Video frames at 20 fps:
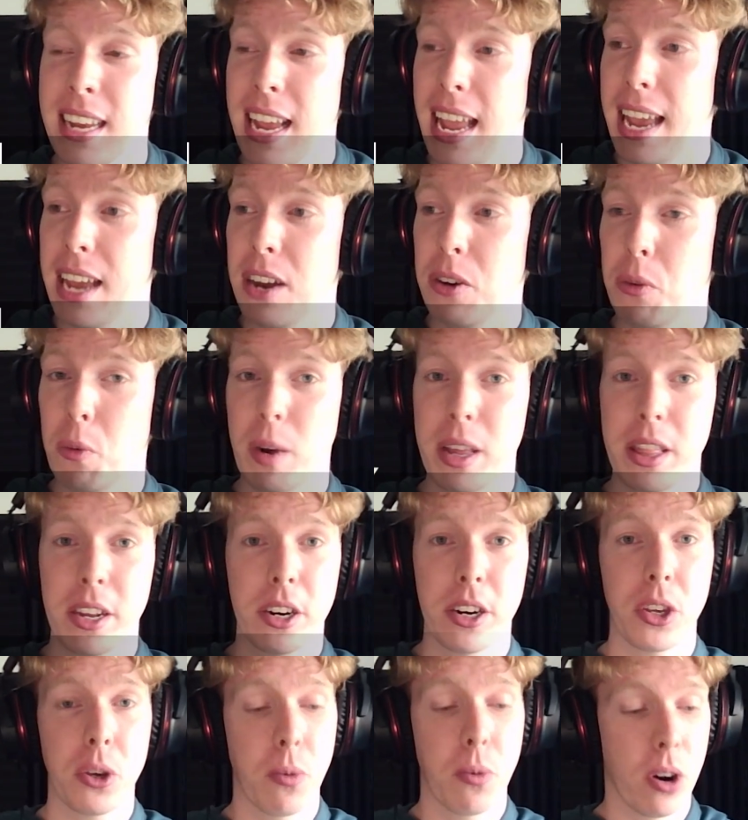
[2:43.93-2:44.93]
and
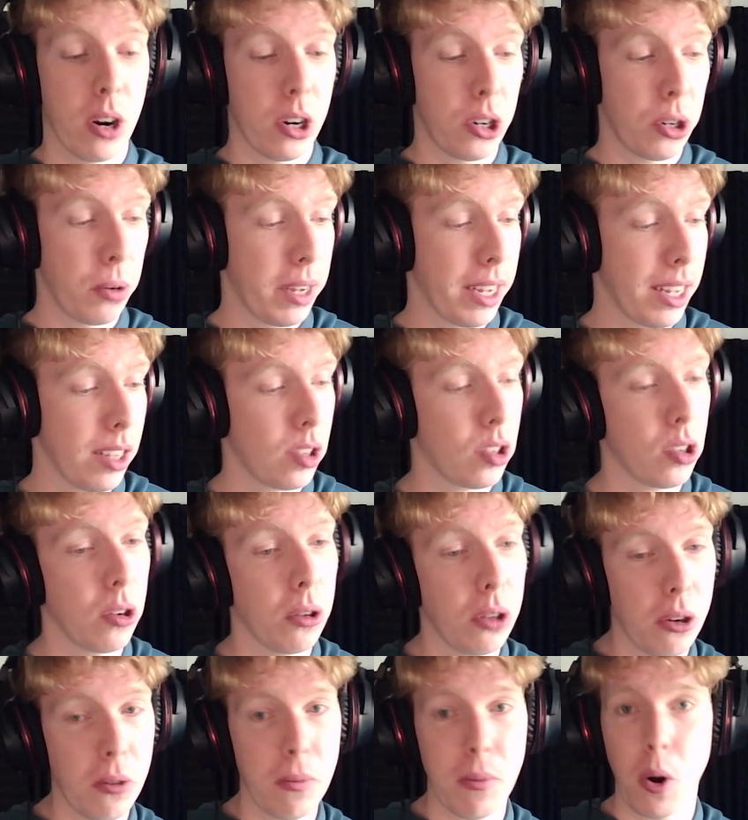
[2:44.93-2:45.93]
whether you are doing it
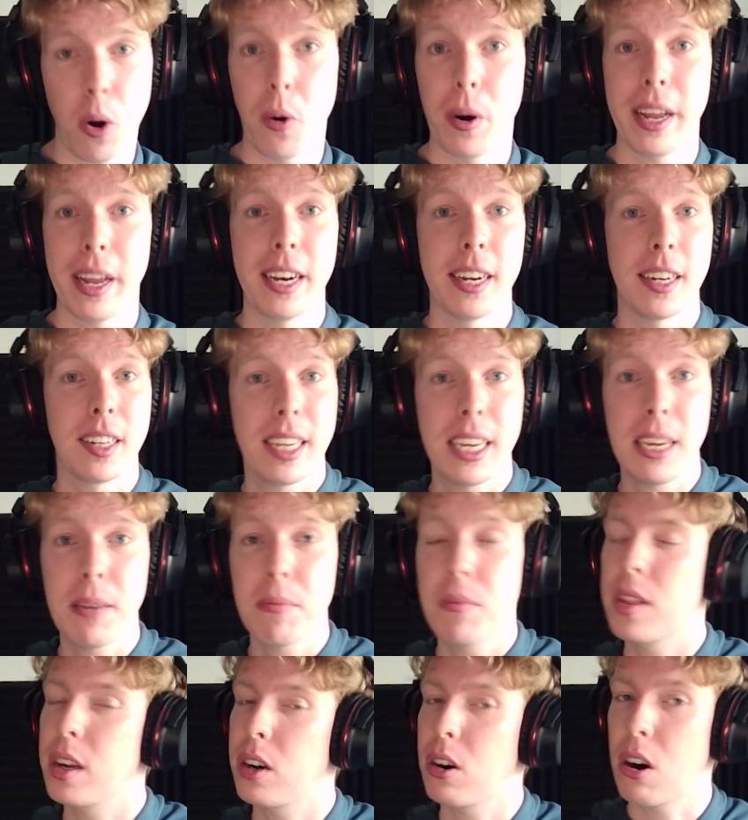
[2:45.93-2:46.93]
solo or in a
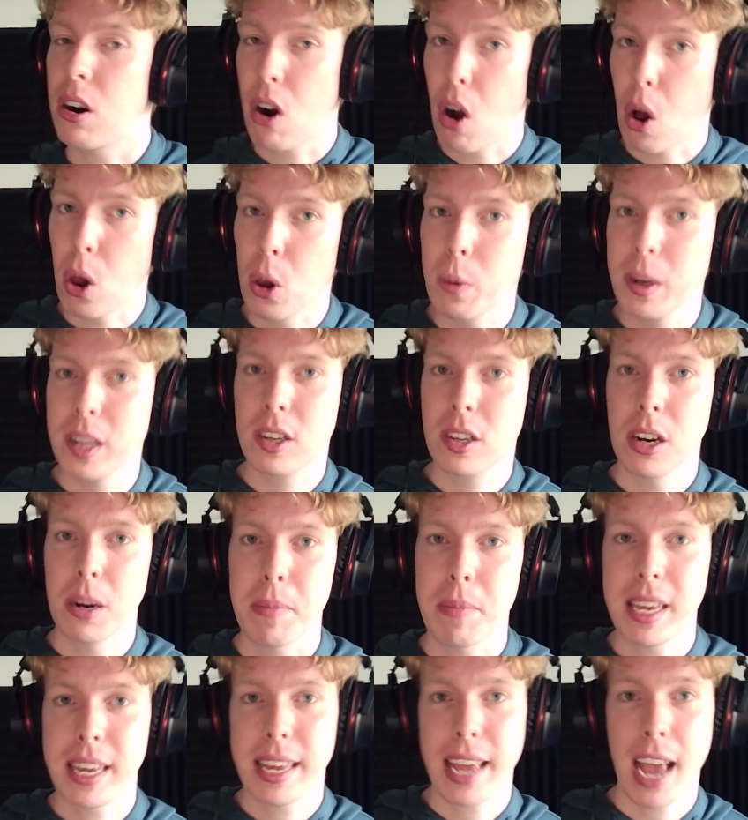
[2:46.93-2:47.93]
team, there are always going to
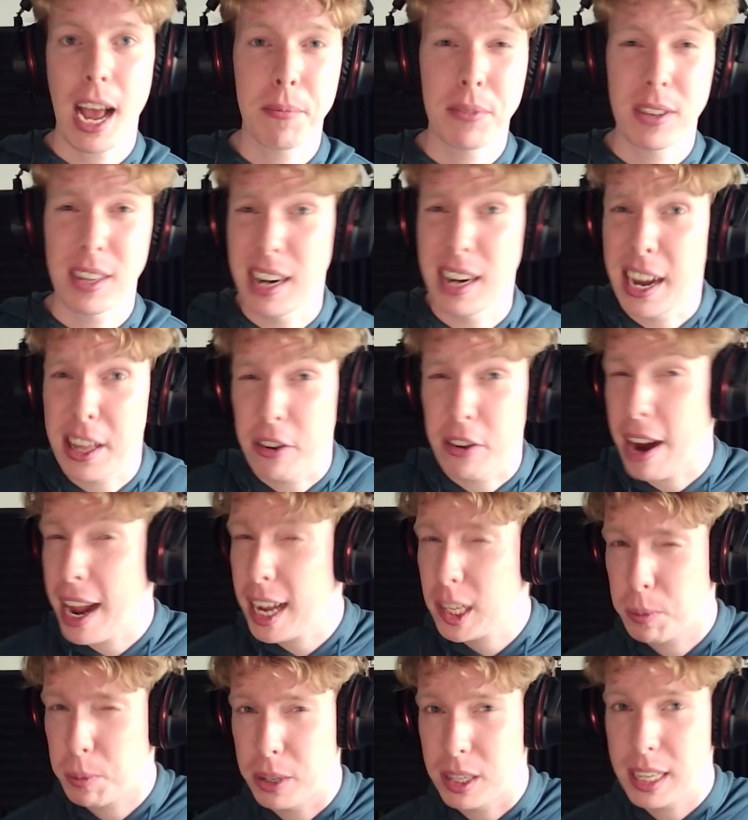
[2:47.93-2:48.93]
be gaps in either
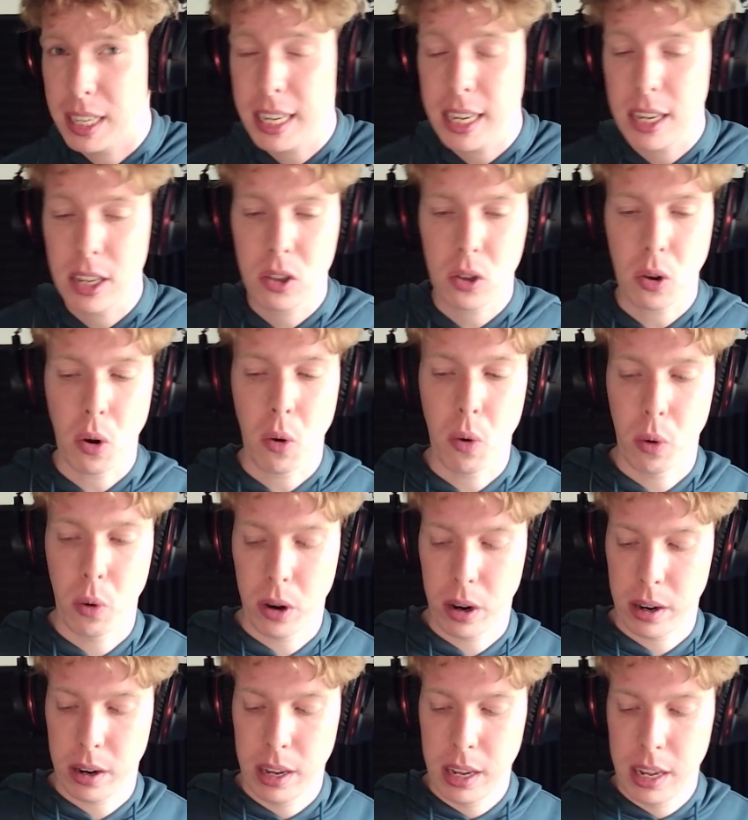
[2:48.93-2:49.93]
expertise
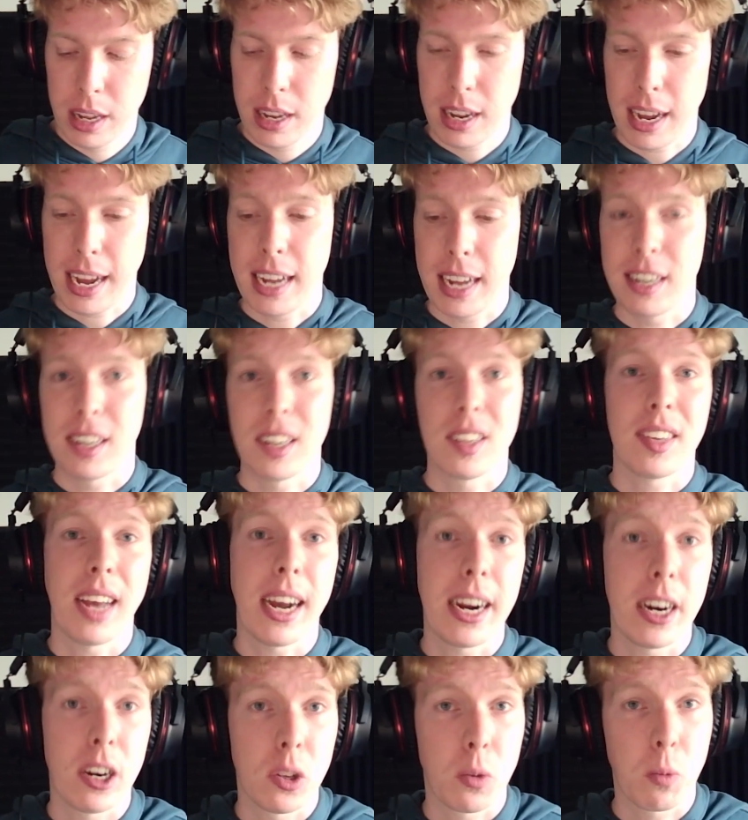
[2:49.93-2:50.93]
or
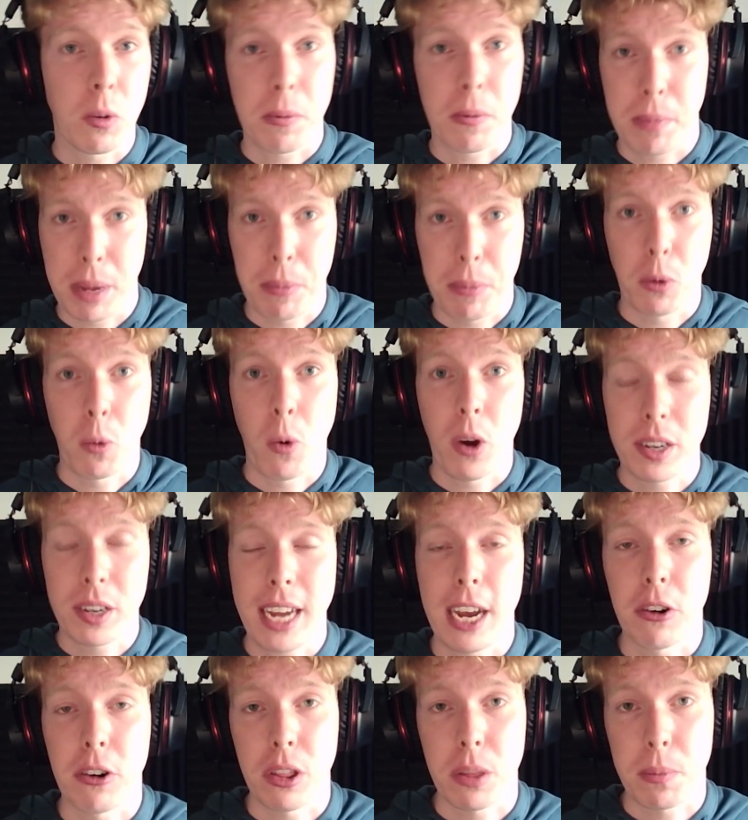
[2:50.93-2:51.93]
desires what people want
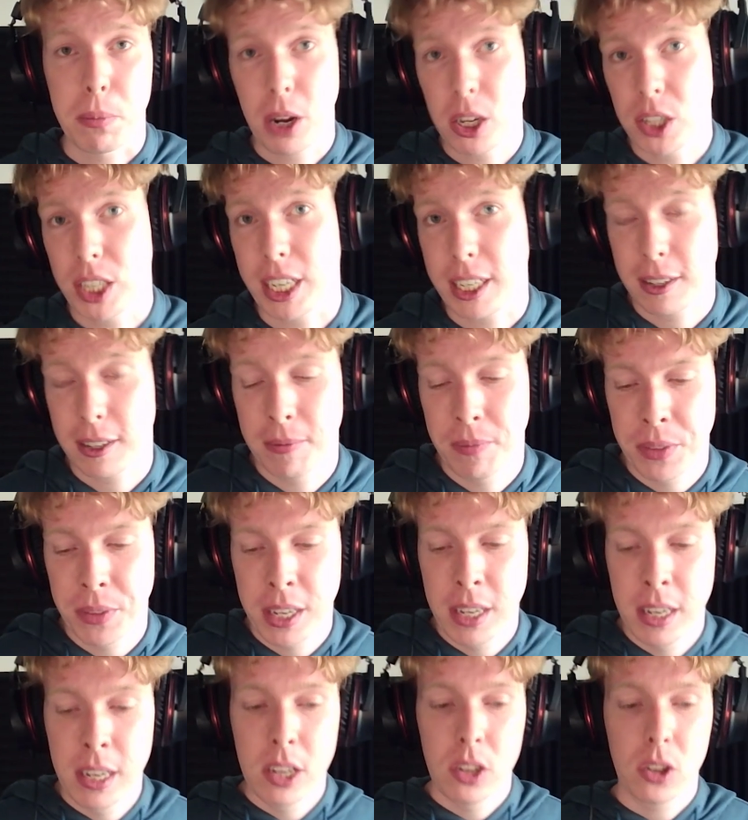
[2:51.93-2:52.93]
out of the project.
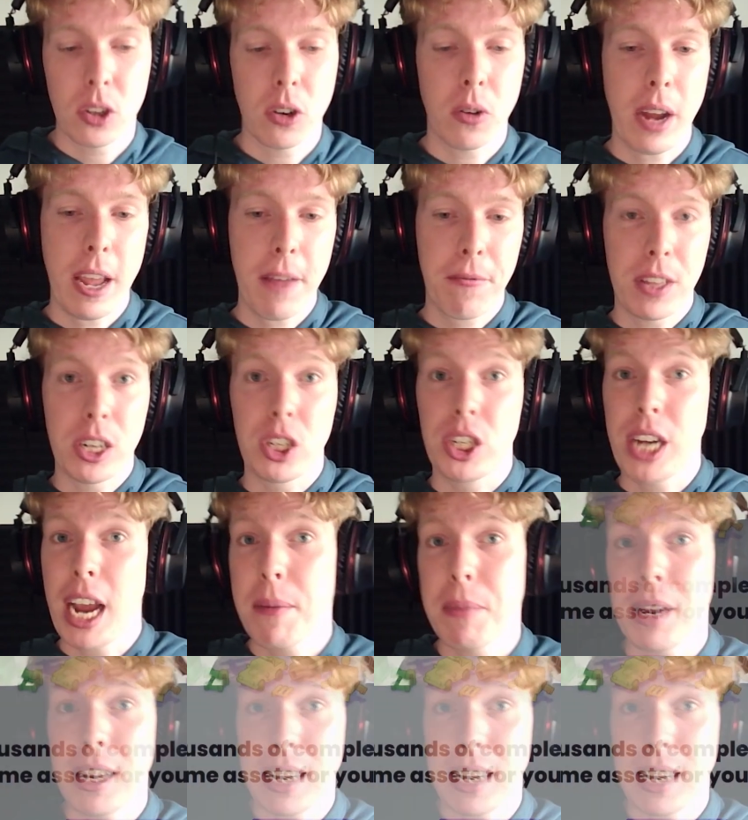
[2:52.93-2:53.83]
So if the jam